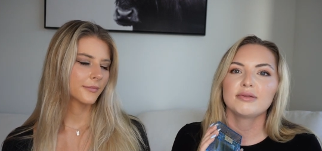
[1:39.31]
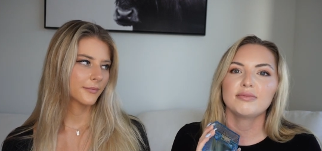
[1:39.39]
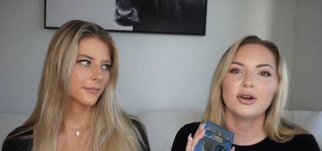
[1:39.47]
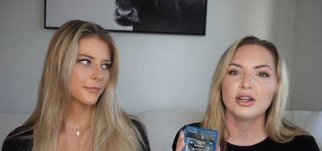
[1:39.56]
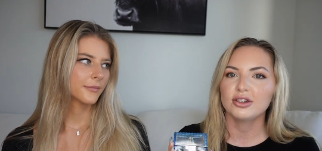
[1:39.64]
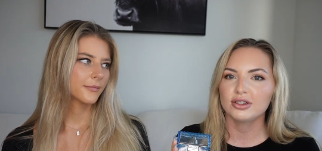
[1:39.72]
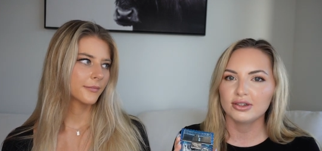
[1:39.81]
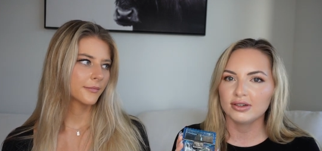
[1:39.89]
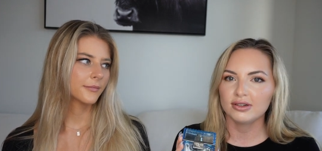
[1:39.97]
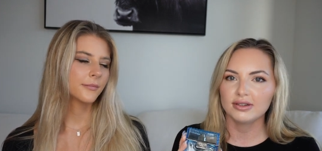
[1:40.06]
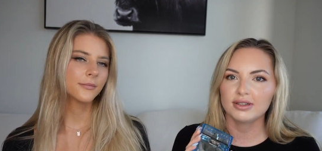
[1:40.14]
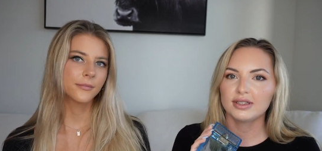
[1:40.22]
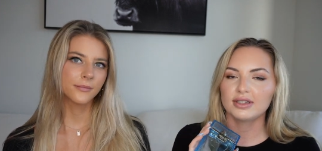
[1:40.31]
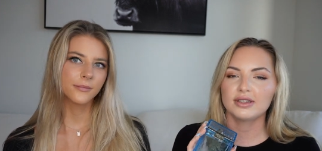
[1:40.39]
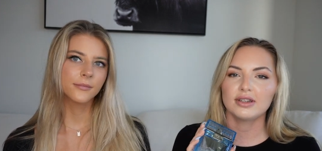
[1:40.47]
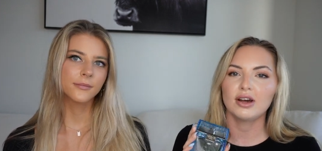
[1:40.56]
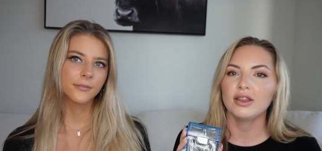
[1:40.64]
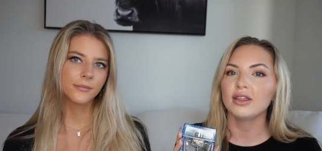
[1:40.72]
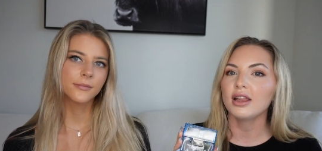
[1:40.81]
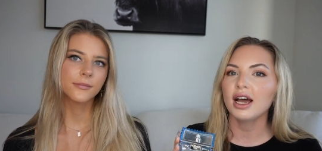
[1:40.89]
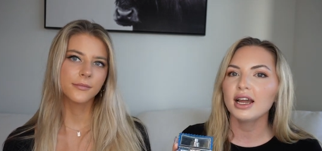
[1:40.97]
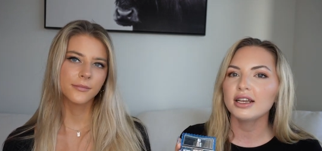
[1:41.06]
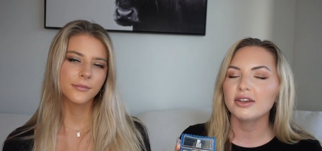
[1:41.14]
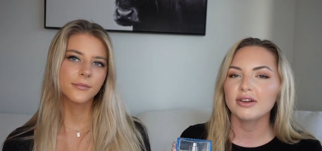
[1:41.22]
Speaker 1: Marshalls.
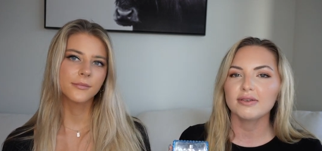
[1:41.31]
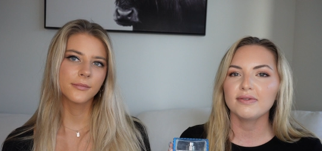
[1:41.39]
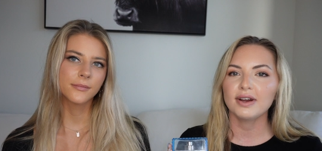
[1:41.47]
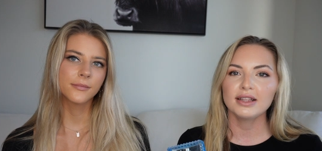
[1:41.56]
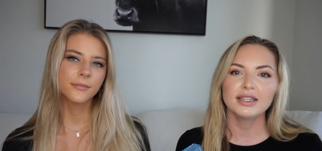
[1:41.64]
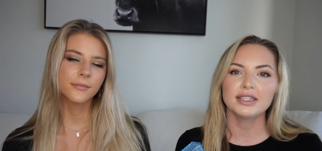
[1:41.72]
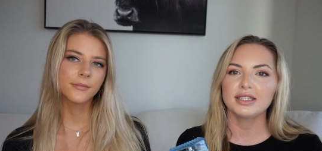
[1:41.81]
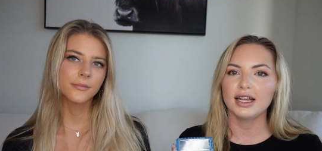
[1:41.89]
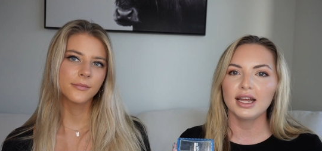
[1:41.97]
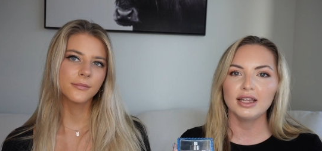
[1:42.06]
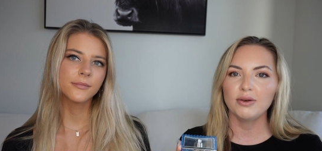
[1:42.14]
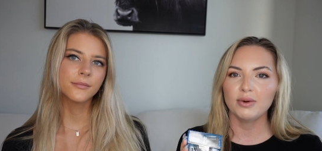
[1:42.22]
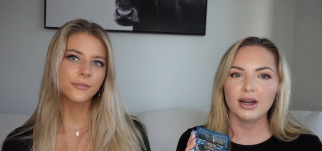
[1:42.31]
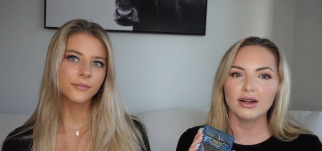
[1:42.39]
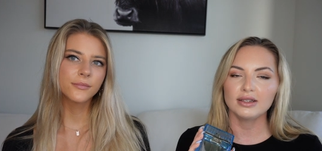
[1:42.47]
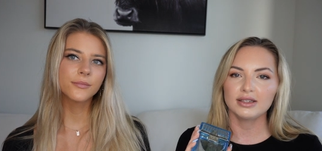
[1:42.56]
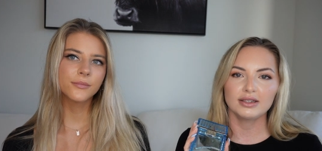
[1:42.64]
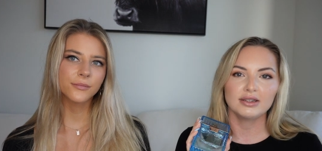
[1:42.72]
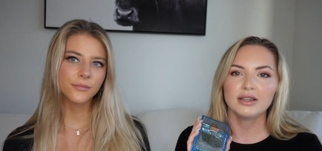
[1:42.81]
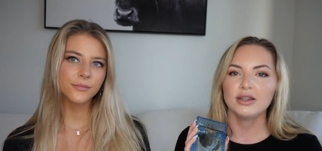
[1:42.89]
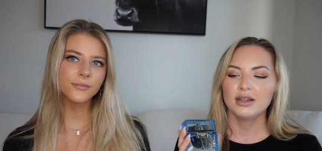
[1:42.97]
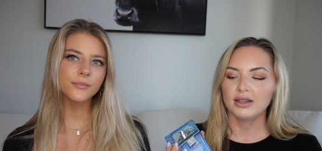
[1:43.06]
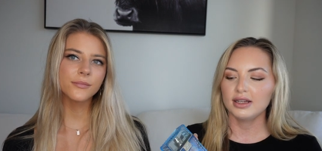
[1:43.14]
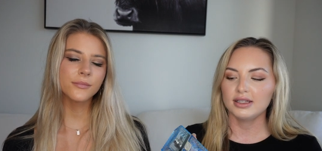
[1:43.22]
Online, you could find this anywhere. It's
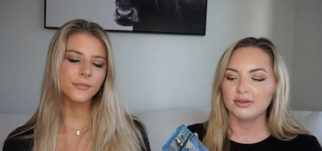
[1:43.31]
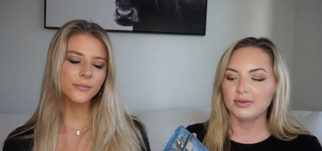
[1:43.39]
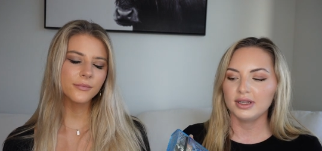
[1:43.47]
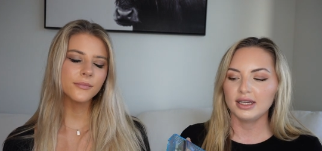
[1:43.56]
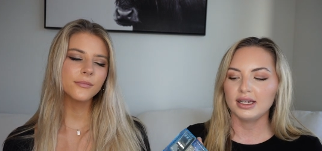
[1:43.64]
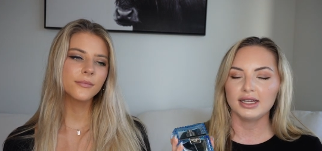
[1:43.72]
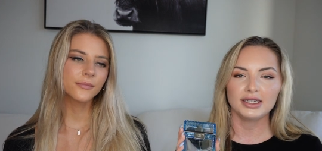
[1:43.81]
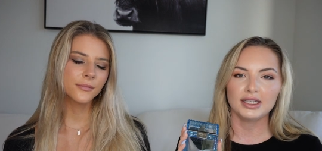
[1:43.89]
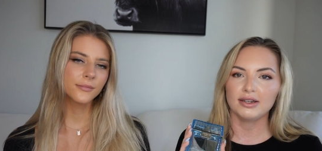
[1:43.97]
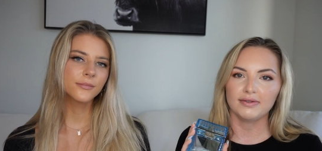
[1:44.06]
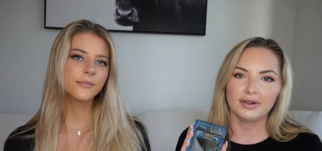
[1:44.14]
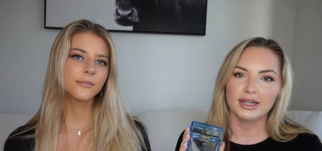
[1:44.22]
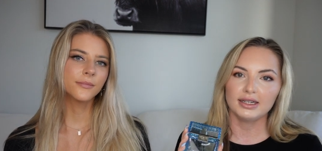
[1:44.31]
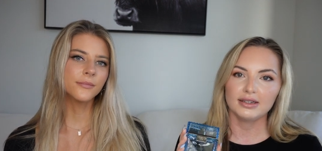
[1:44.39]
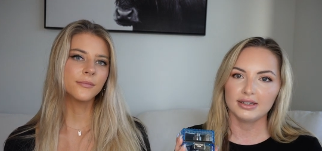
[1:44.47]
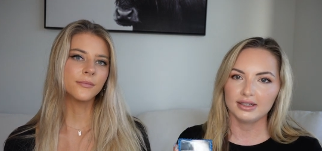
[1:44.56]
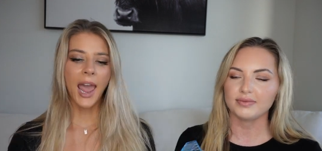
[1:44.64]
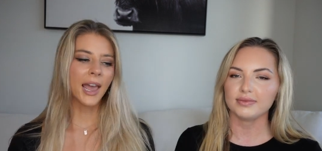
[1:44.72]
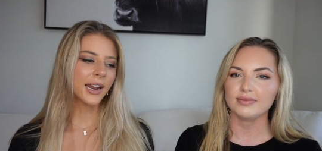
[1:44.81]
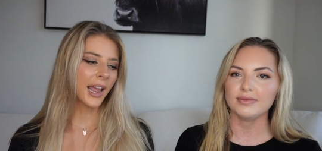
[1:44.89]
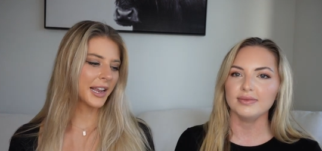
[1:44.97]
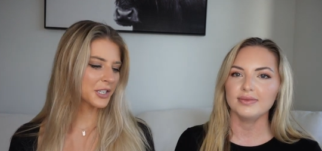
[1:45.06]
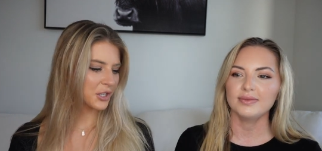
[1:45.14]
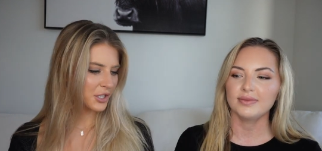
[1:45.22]
it's really easy to find. And
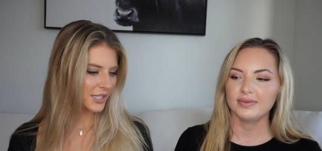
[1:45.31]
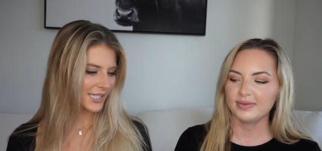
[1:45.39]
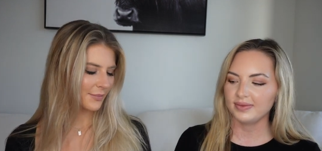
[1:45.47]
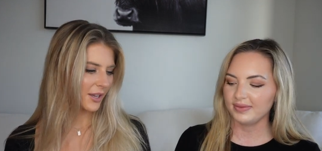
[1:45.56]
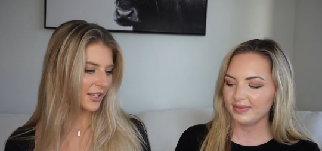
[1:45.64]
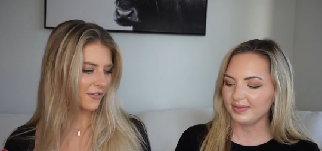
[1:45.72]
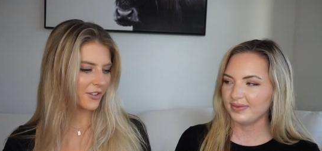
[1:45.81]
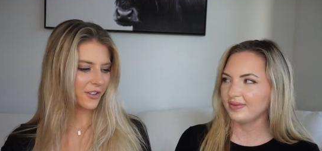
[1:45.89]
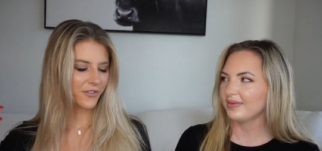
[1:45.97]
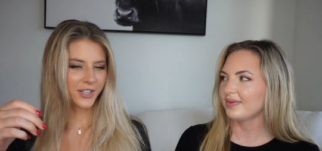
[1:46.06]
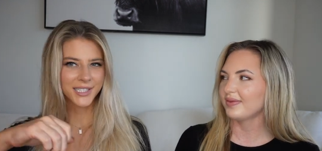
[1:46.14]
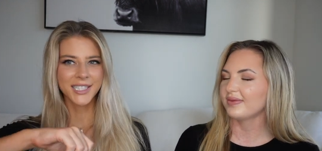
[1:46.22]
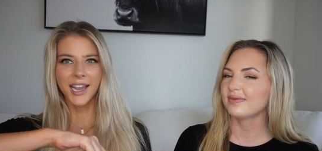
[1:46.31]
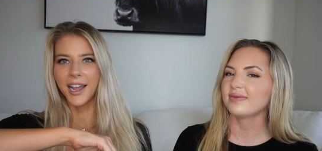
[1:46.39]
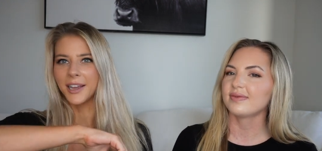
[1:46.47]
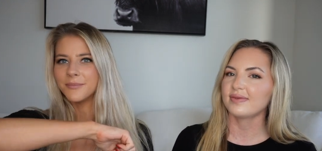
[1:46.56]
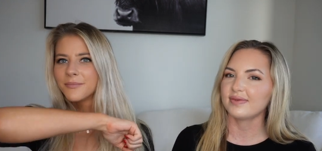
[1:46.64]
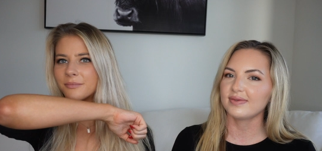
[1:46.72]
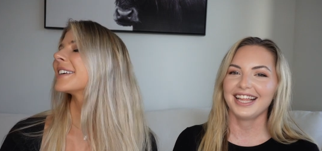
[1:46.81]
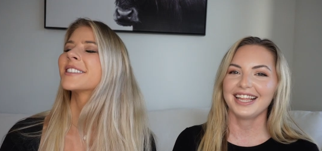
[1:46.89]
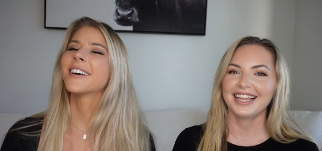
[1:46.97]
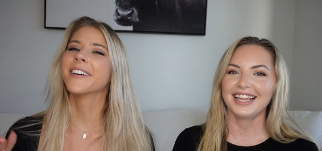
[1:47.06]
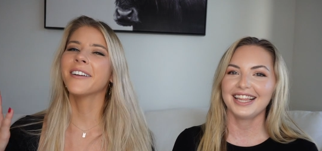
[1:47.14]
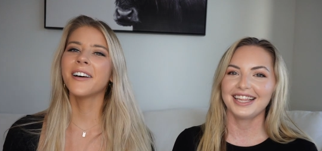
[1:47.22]
Speaker 2: I actually just smelled it for the first time and I
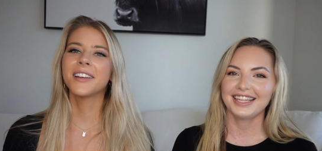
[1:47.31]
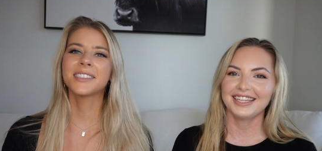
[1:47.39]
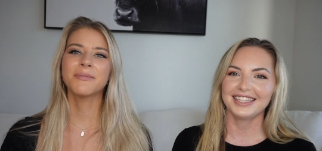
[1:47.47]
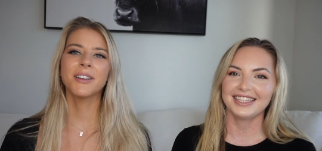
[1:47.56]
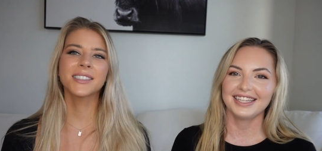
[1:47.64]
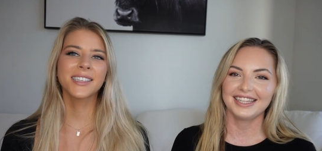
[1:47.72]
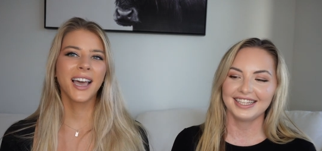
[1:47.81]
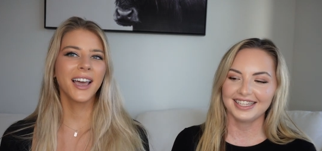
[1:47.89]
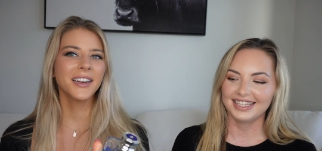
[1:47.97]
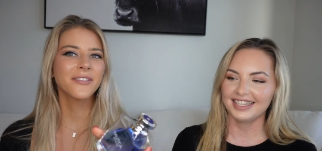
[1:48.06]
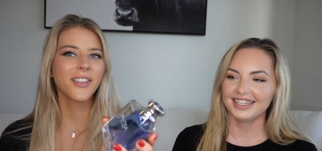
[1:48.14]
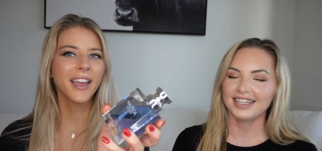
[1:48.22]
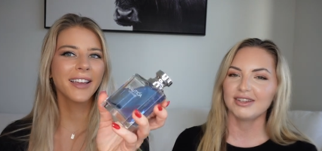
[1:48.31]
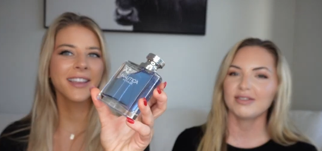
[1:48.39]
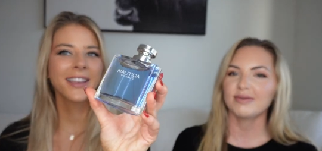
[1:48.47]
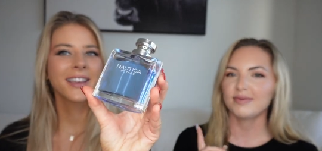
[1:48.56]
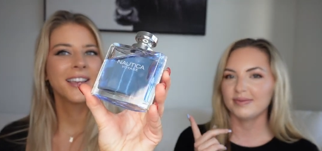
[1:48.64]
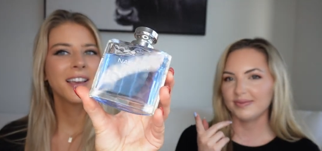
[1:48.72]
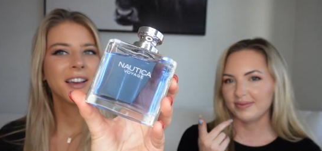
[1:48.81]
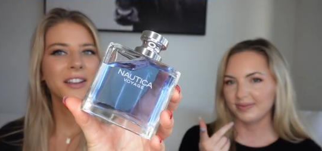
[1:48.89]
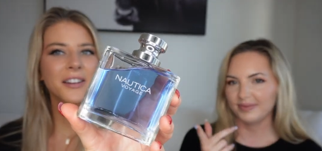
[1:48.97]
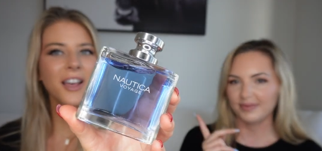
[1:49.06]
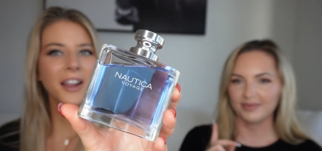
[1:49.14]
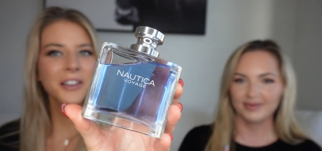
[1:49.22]
thought, oh, it smells kind of like
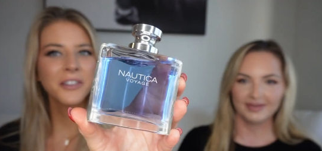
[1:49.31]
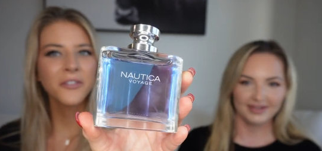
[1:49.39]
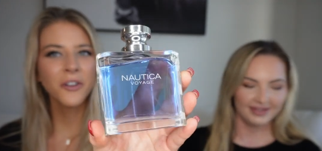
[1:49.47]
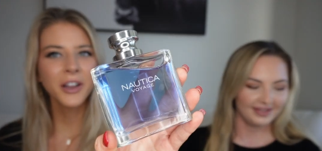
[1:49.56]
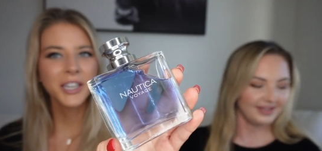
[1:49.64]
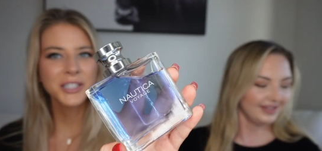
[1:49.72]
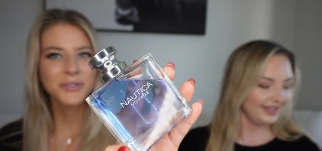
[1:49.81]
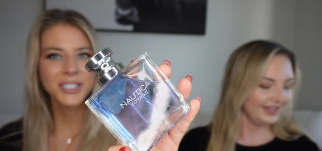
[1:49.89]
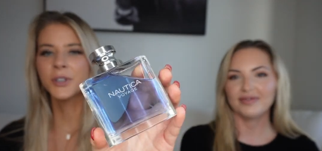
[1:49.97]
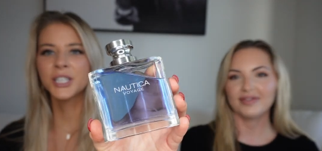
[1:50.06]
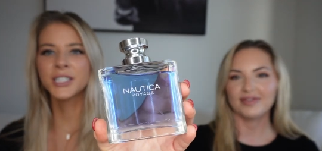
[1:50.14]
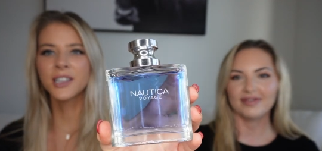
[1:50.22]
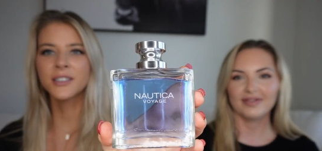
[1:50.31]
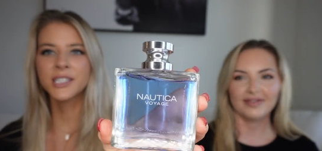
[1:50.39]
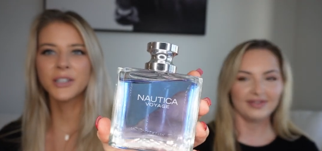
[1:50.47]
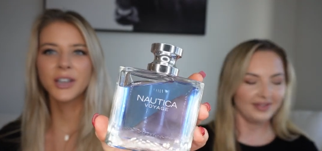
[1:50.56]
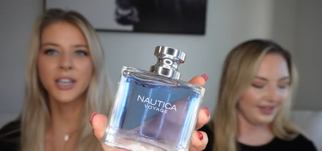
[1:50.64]
Nautica Voyage, which is also